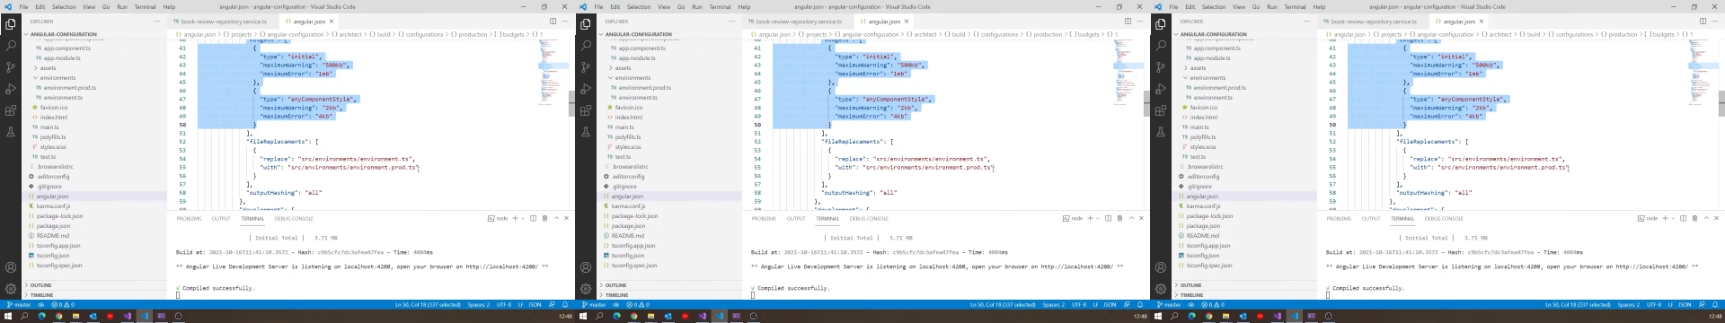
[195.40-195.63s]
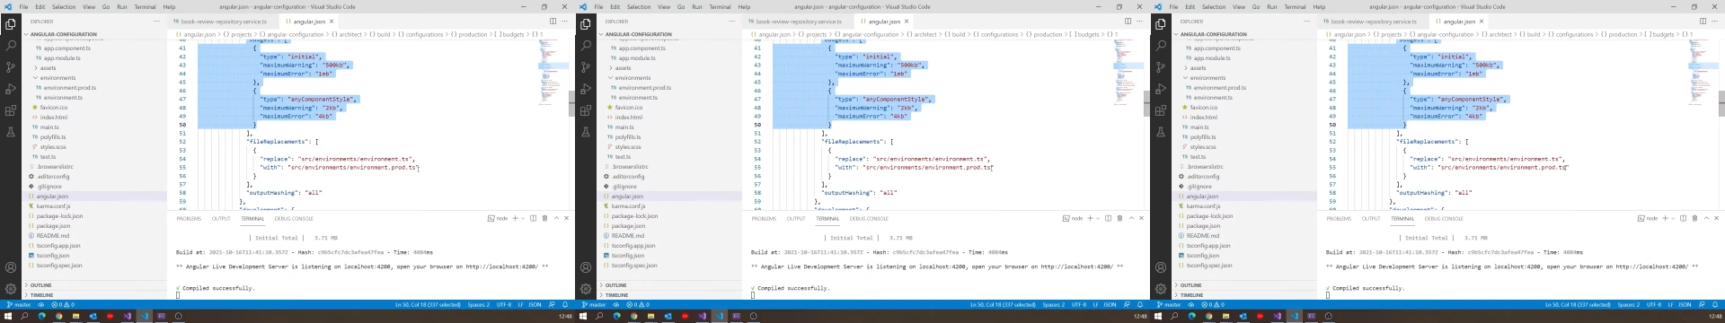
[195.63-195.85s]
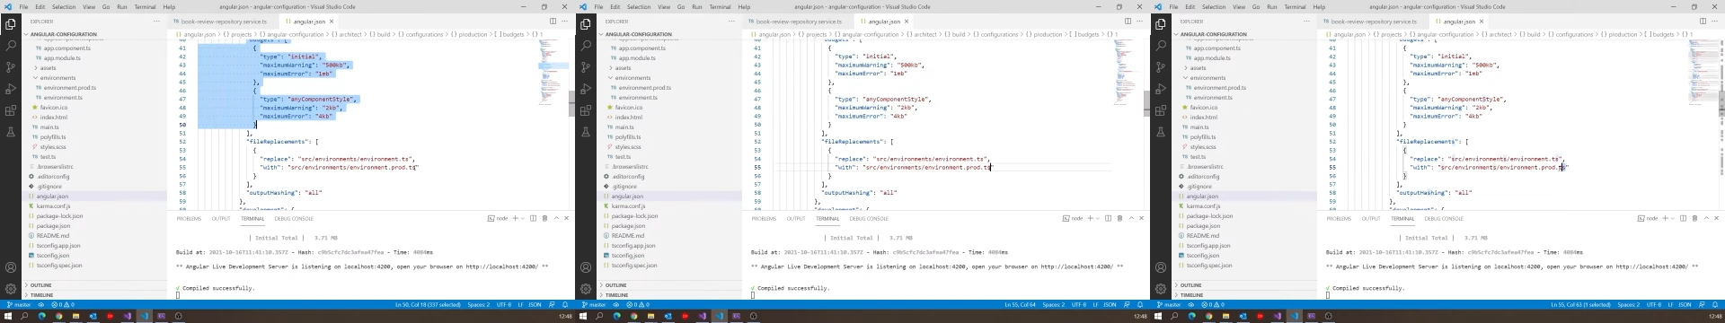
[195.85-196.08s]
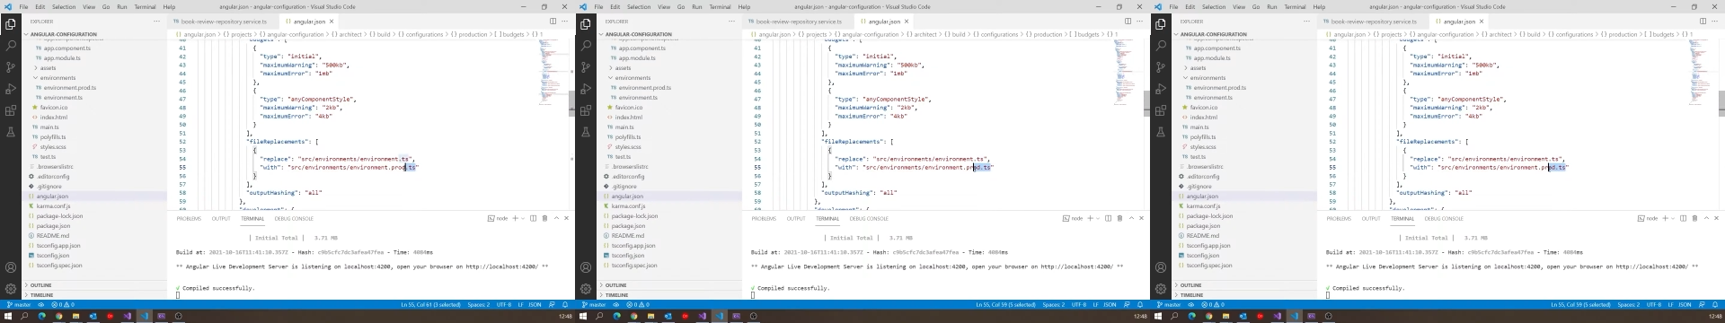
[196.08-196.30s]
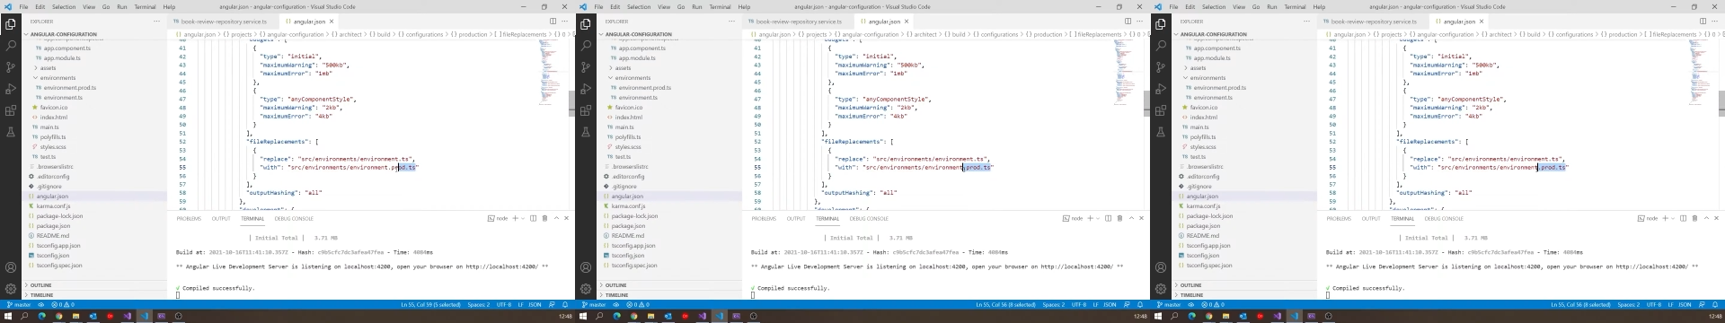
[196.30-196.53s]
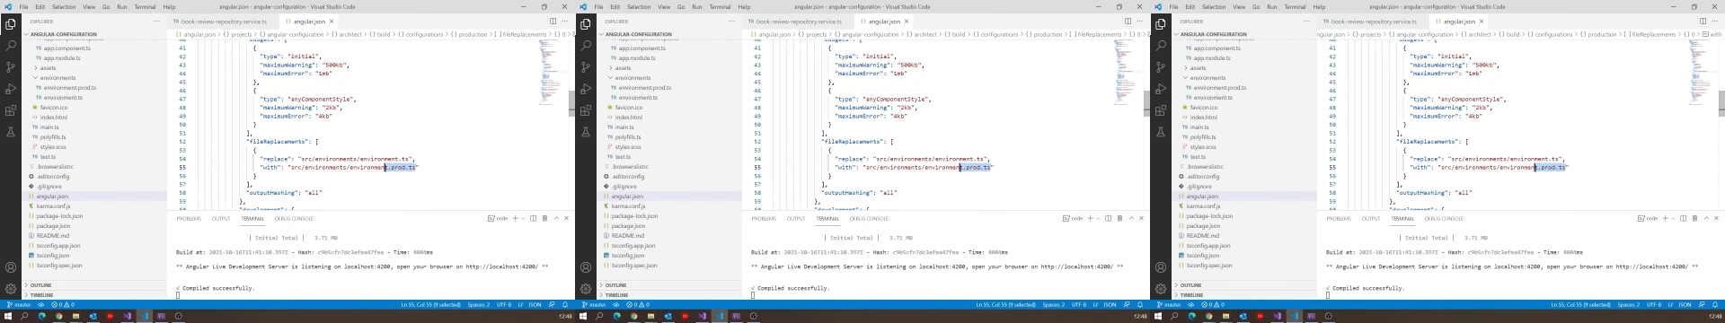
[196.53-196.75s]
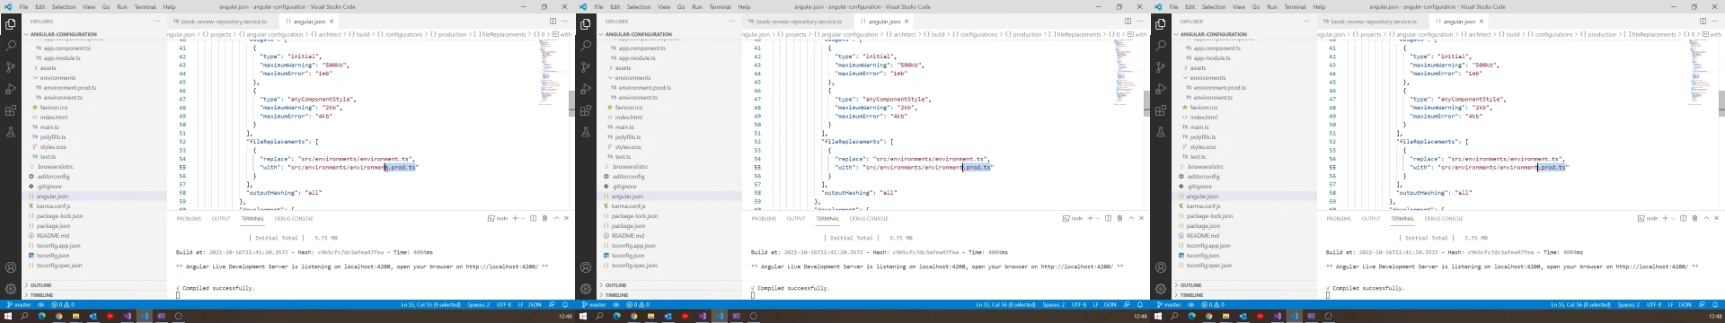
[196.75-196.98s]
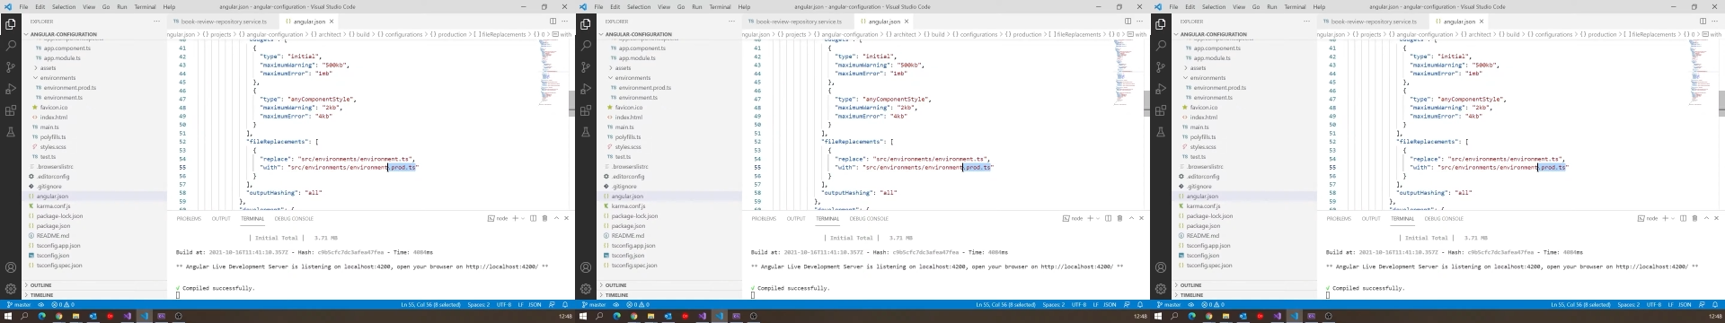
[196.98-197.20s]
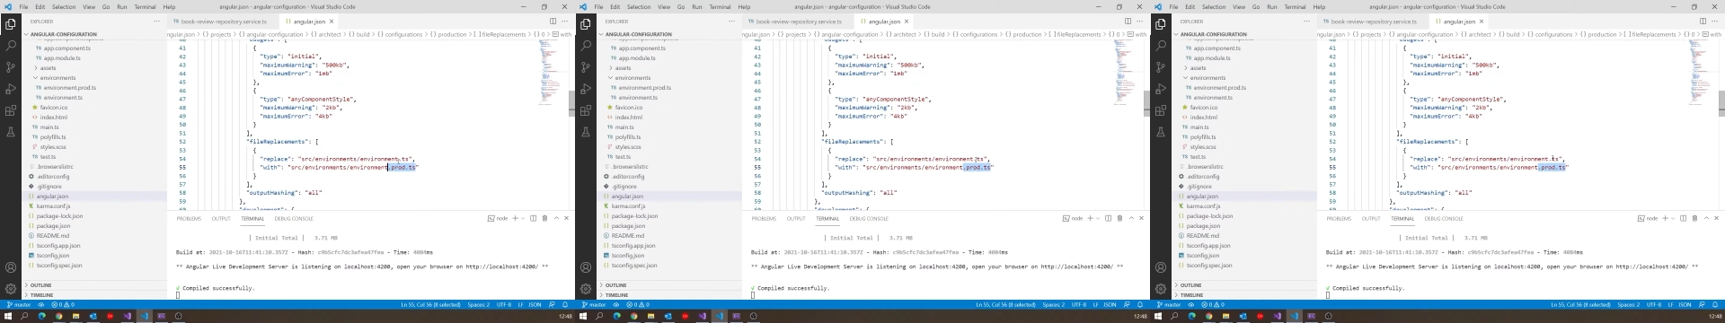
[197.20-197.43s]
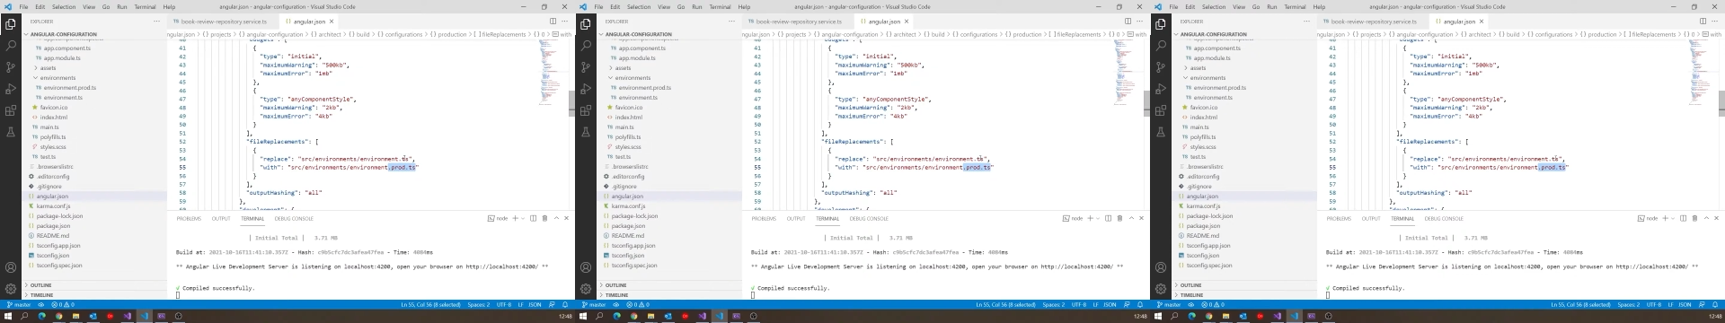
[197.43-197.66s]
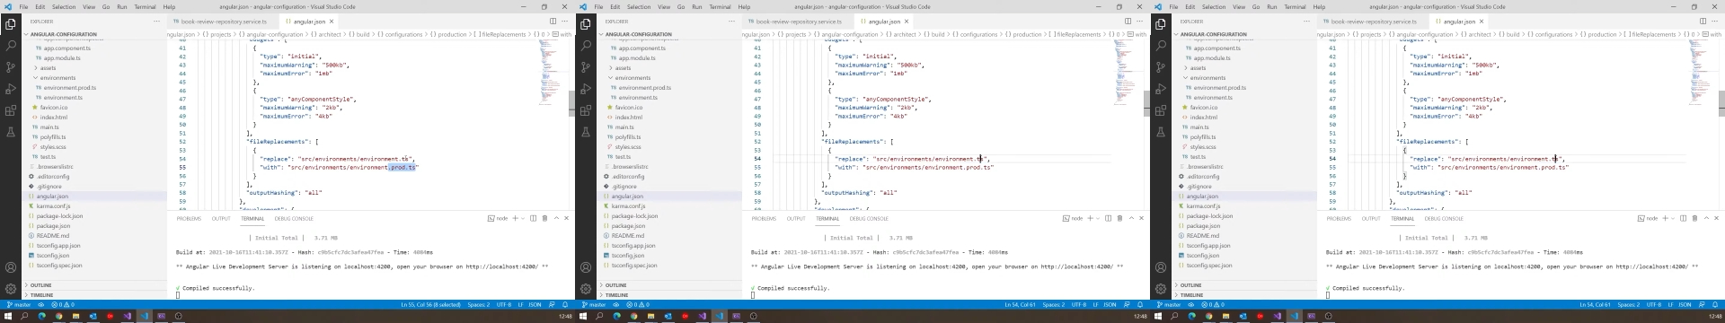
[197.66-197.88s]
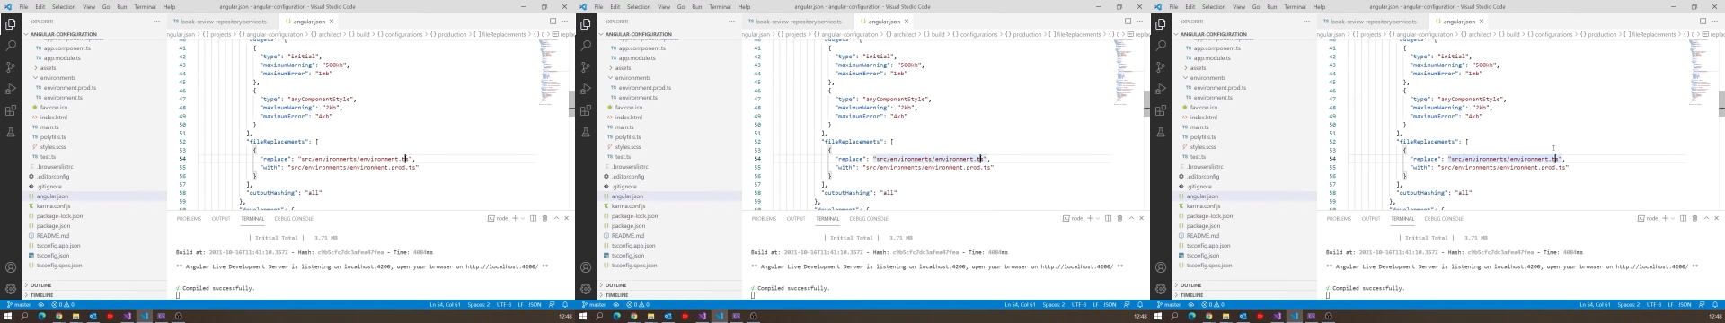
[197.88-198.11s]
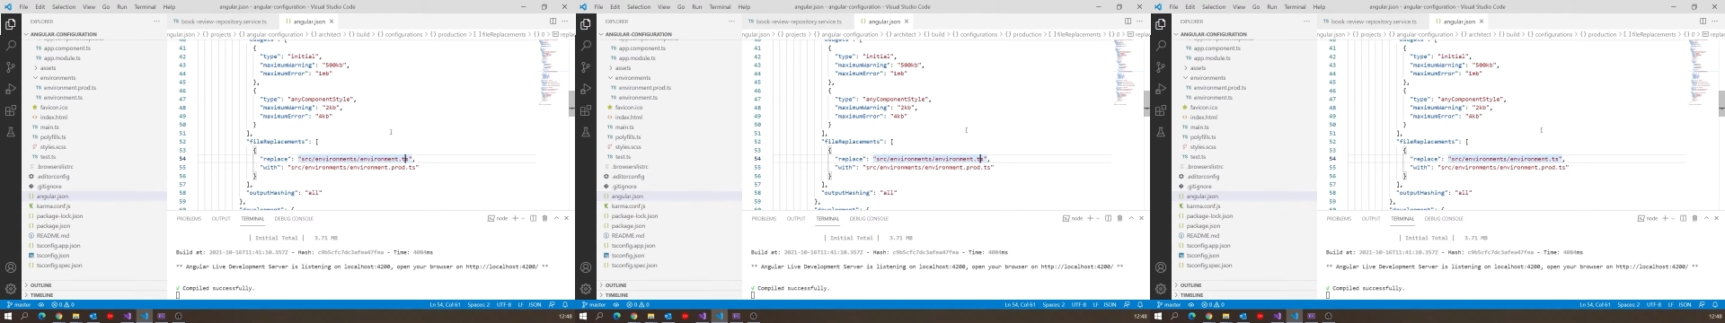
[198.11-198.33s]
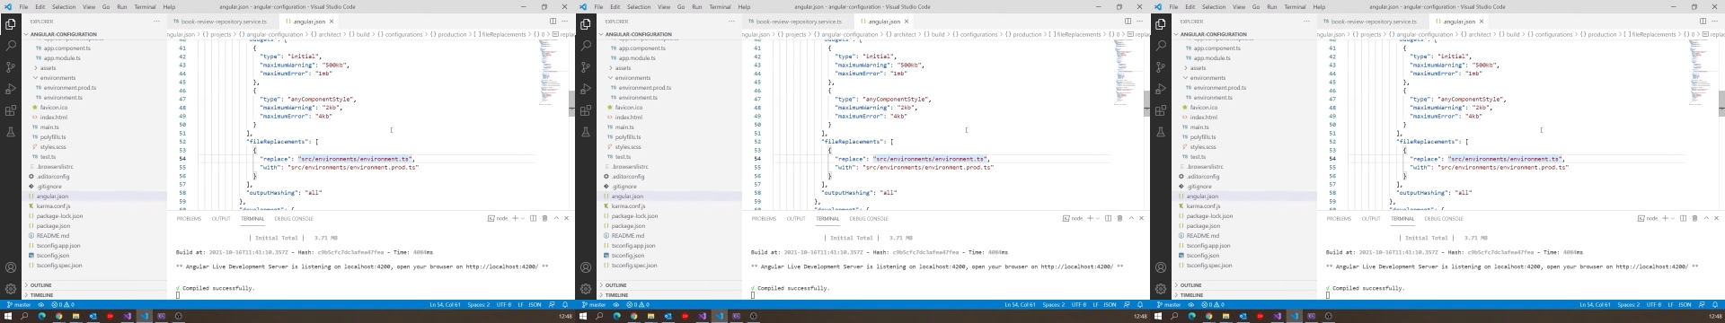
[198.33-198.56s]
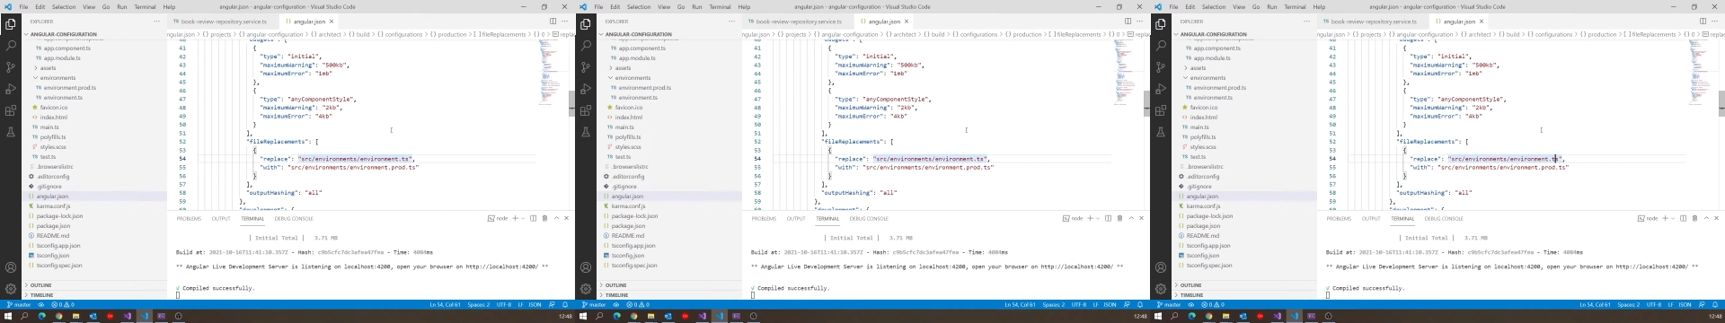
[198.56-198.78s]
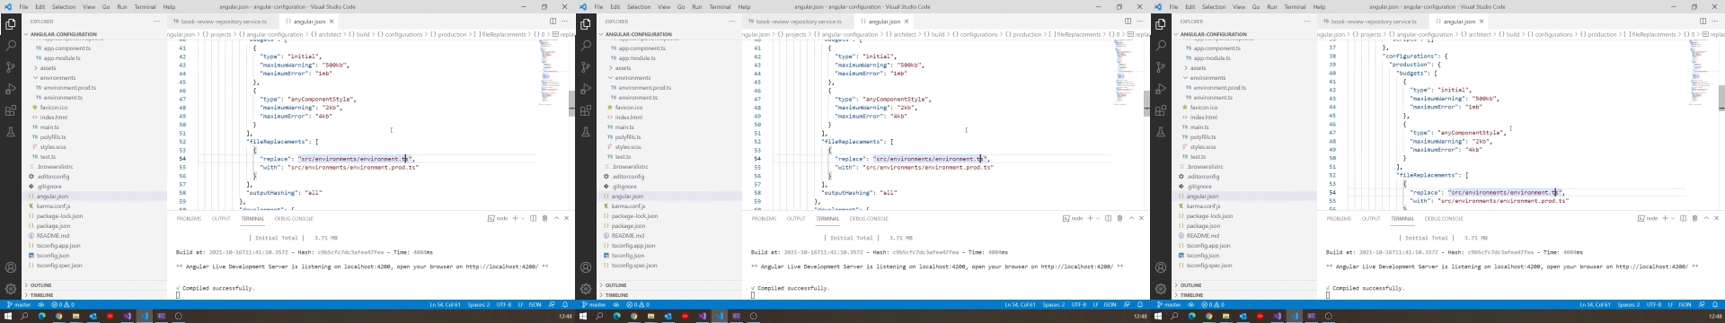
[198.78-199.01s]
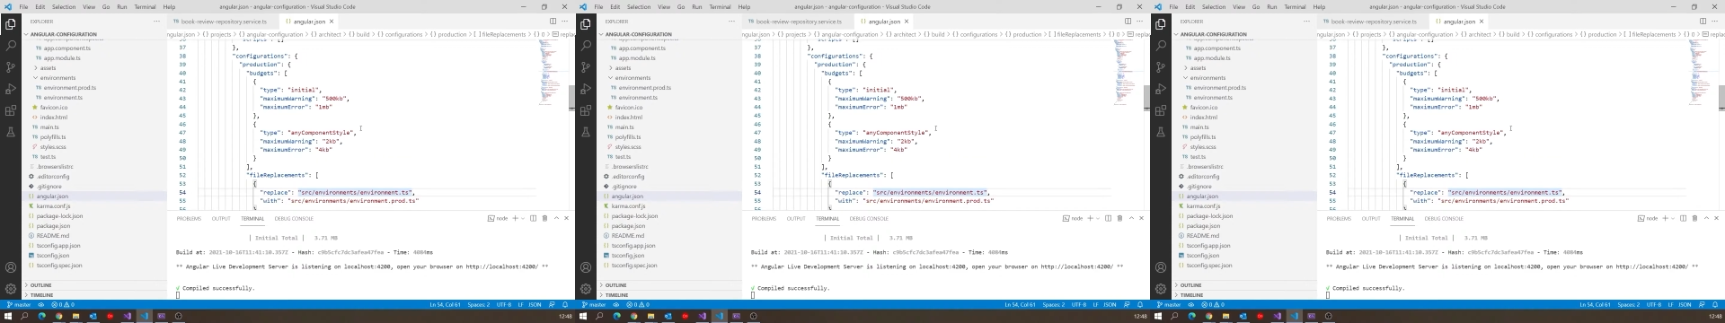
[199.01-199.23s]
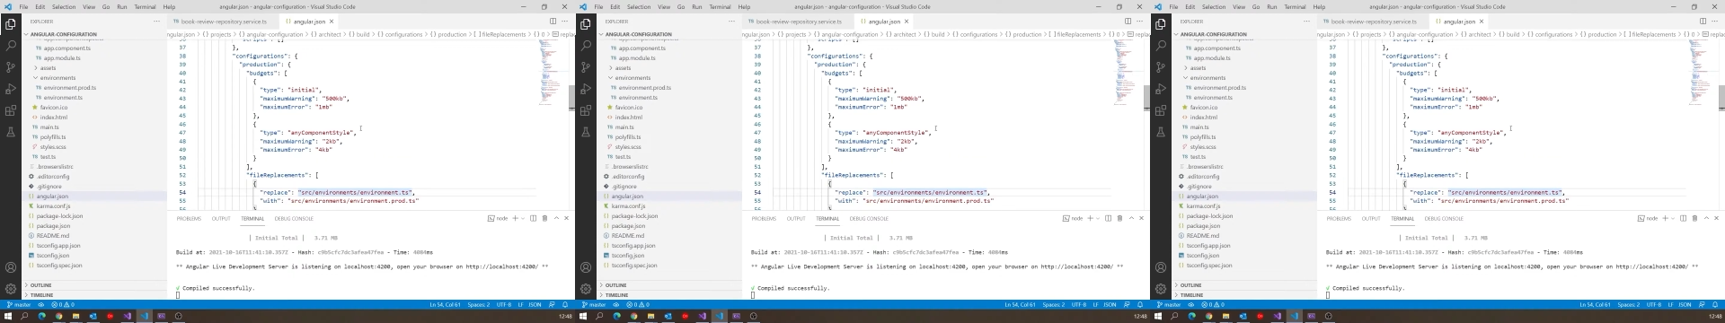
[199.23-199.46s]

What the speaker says: Nobody's mouth can be seen.